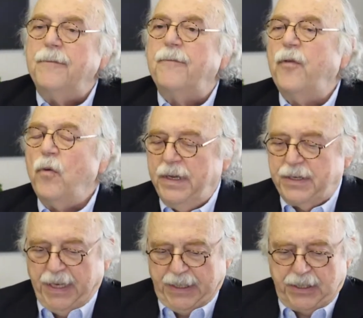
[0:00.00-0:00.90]
For
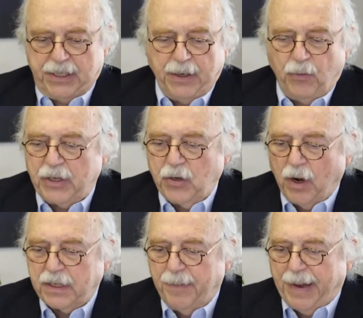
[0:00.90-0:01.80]
instance, we
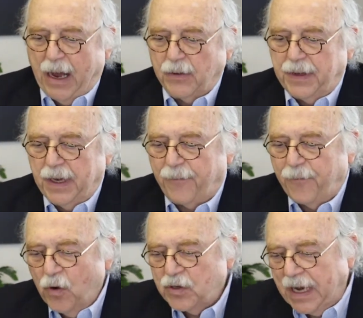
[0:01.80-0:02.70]
talked about the
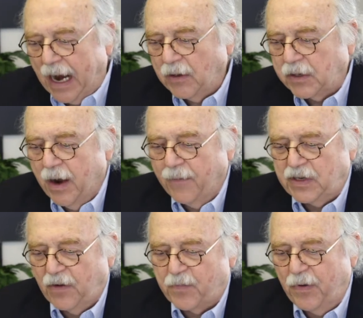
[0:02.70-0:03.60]
first dollar coverage
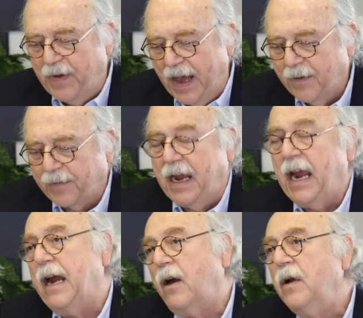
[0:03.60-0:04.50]
of preventive
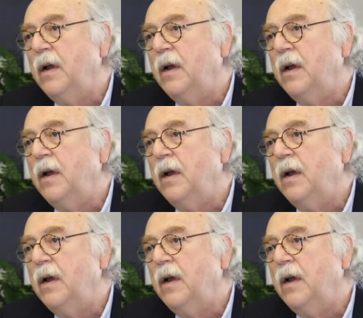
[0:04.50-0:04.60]
care.